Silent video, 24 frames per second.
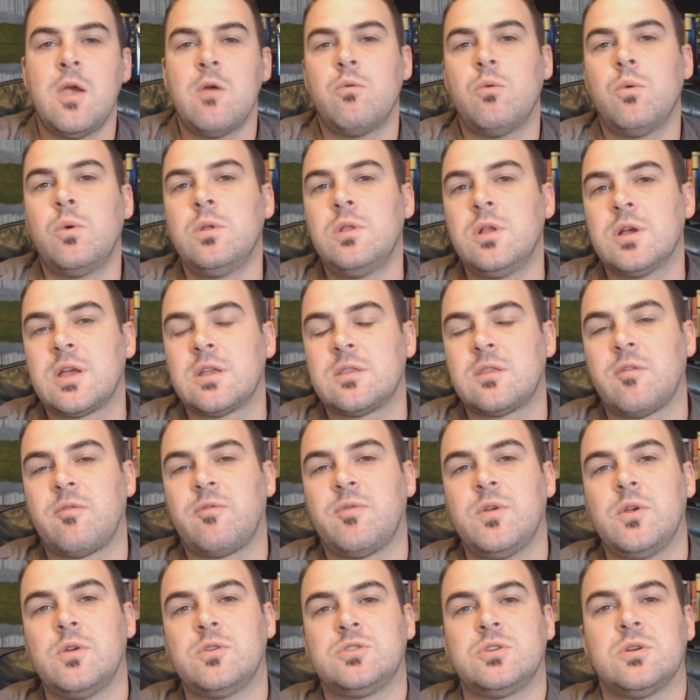When we look at the
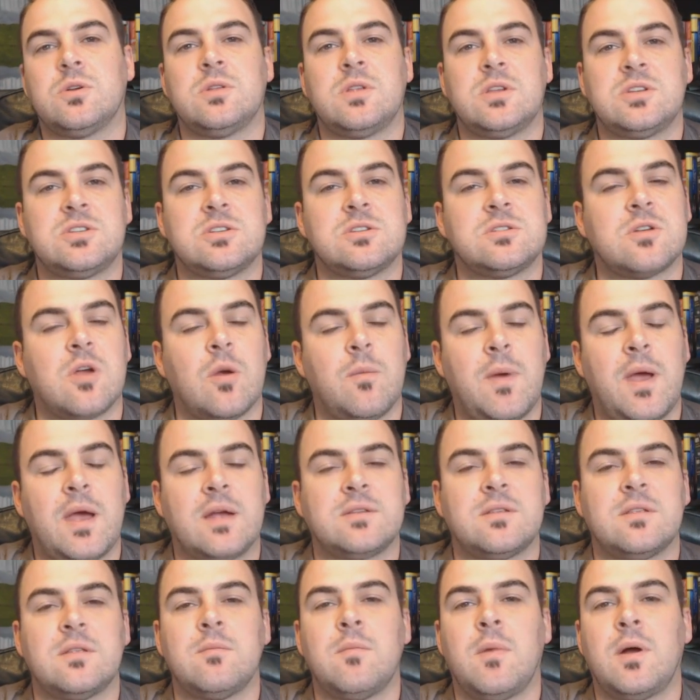future, and let's just go
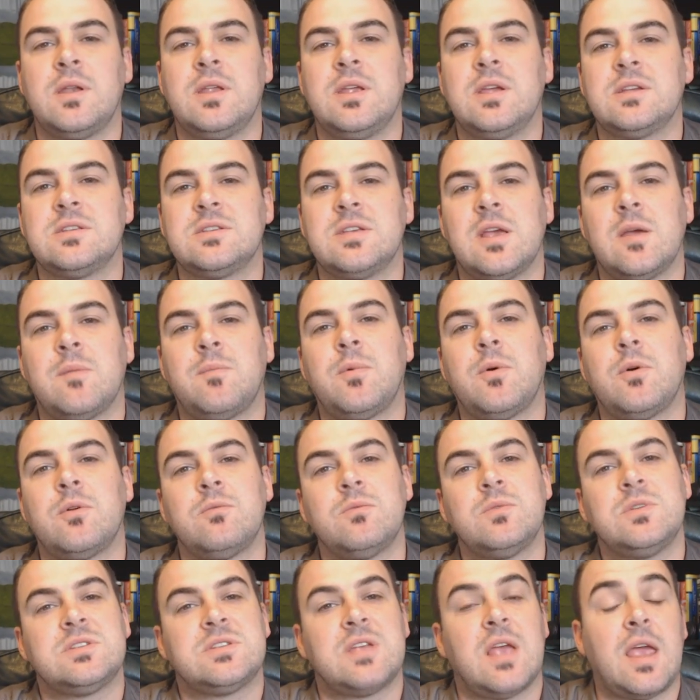back to the money example,
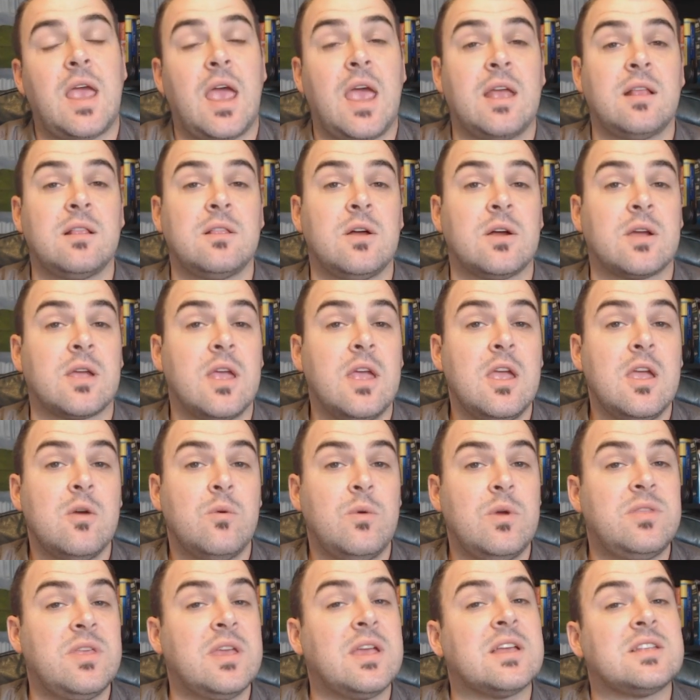and we say, hey, look,
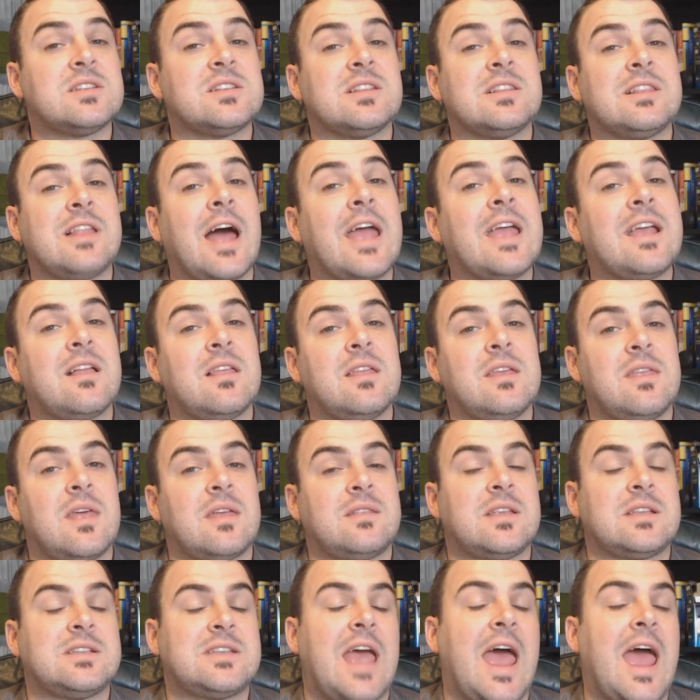we think it's likely
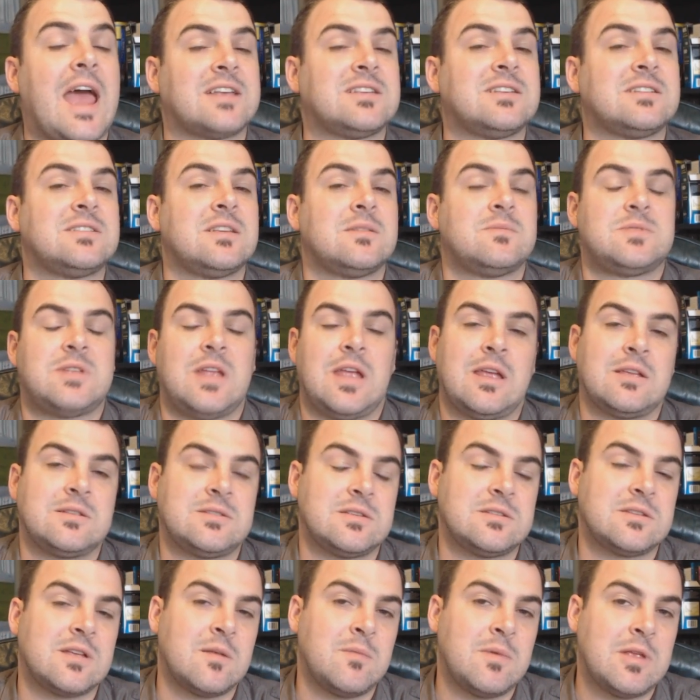that the tax exempt
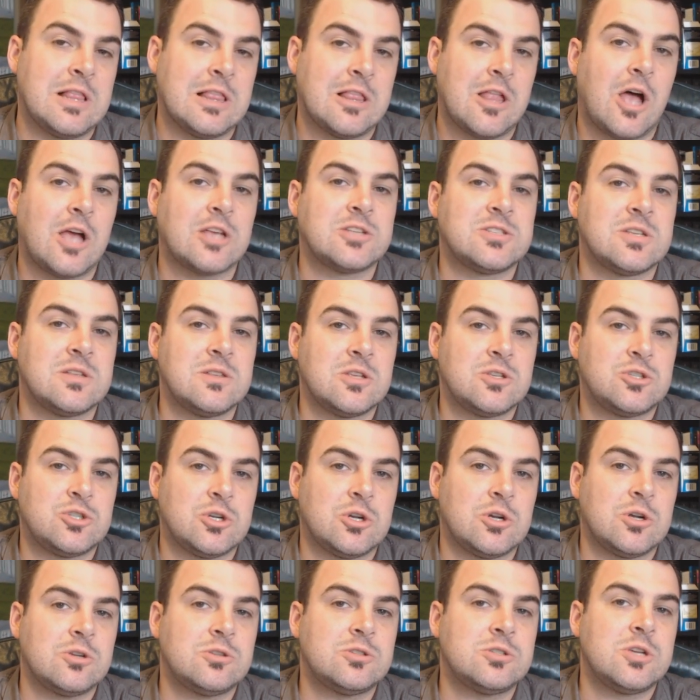stance is going to be lost in the
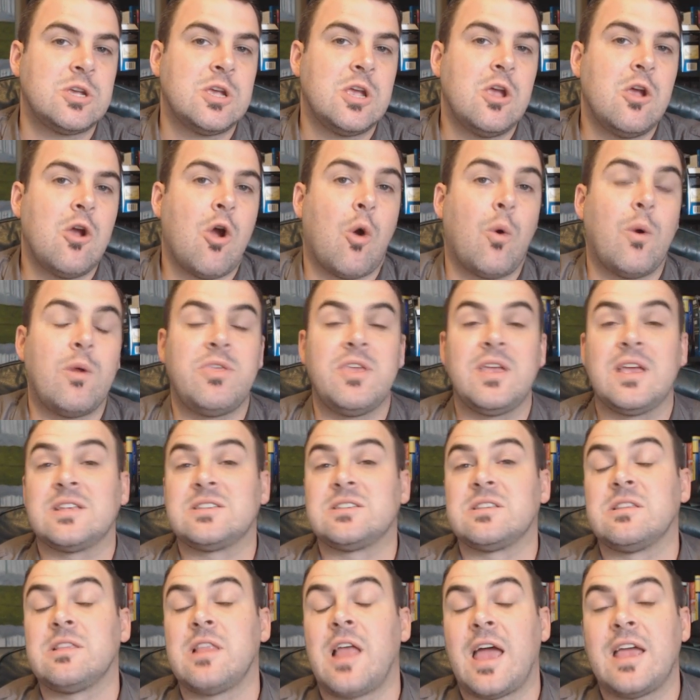church, or we think
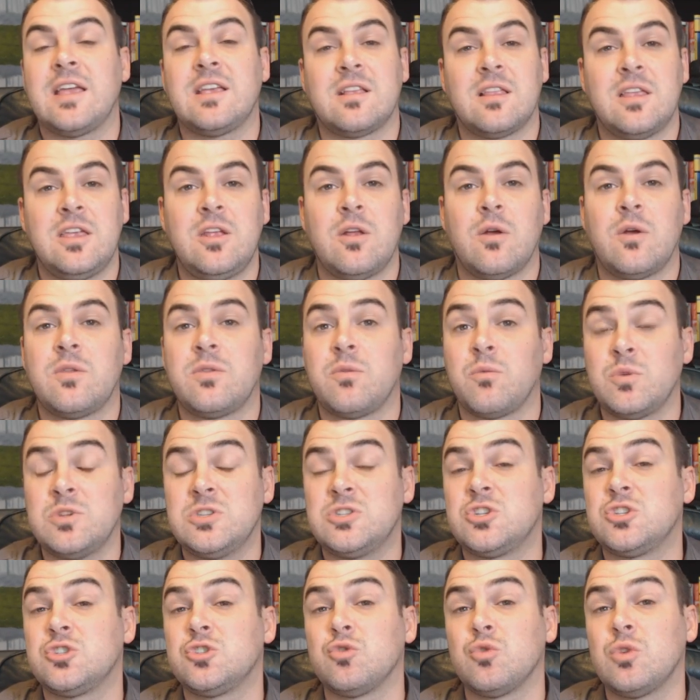it's likely,
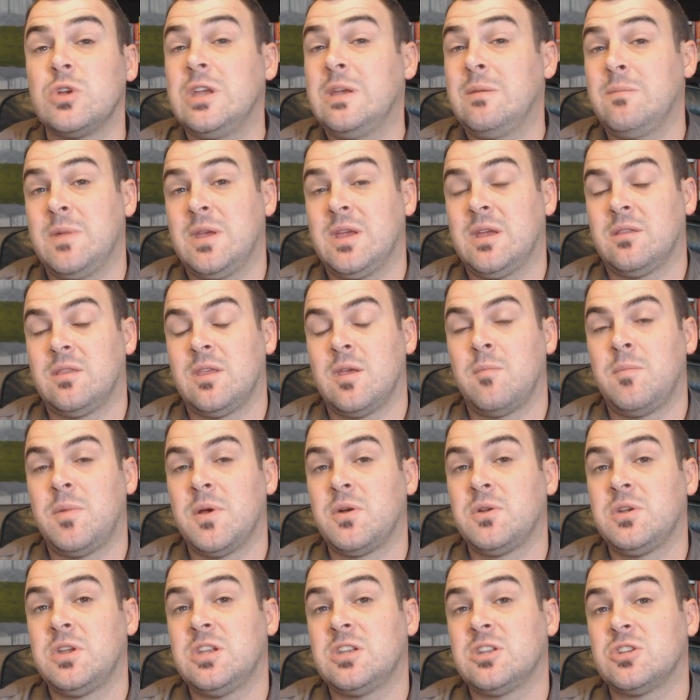when streaming, the
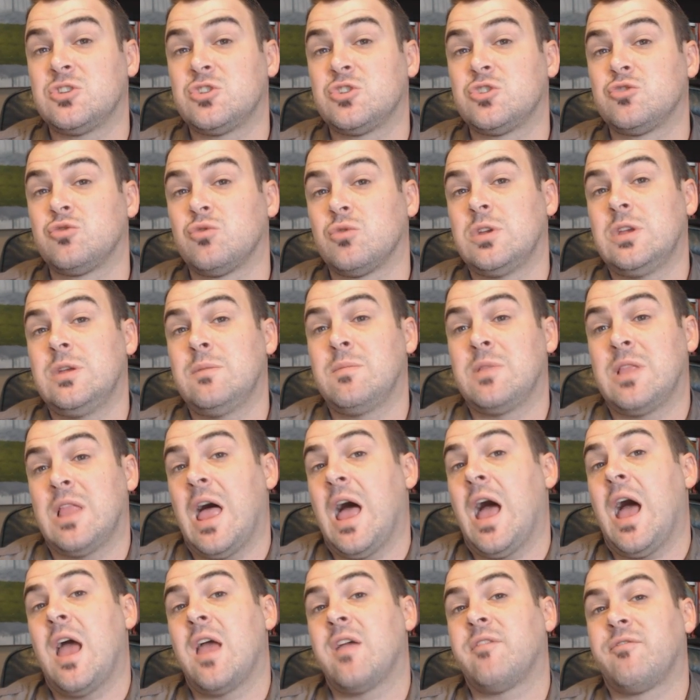ability to stream
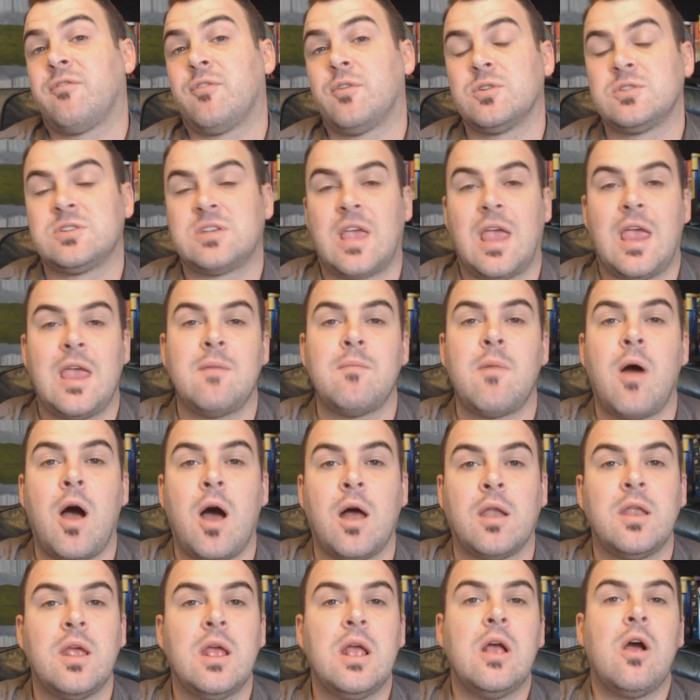live first came
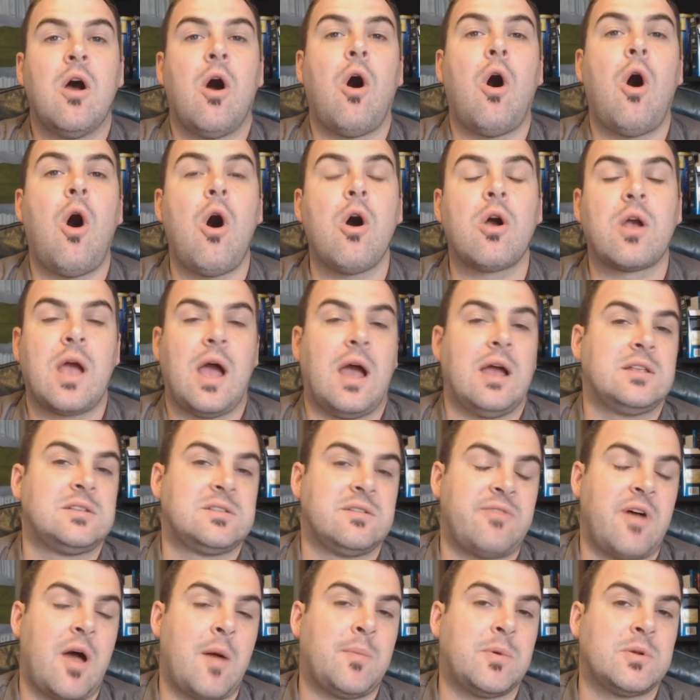on, all kinds
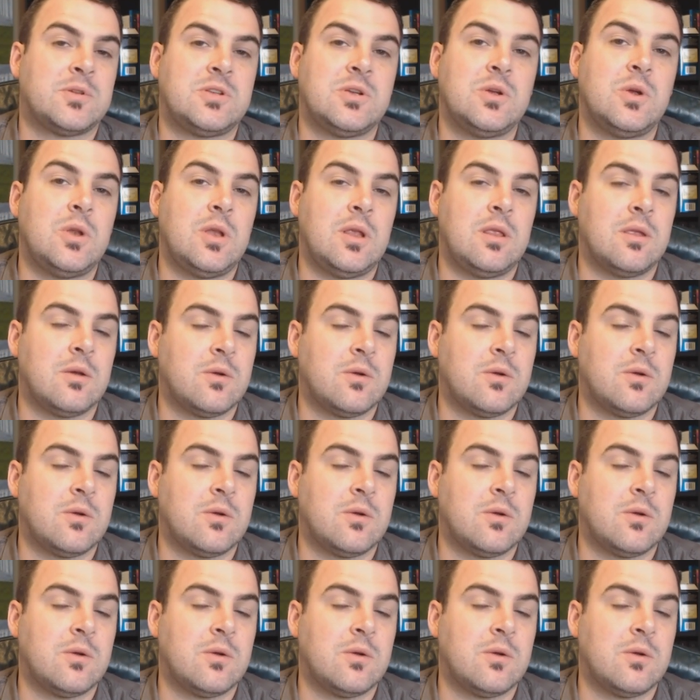of opportunity.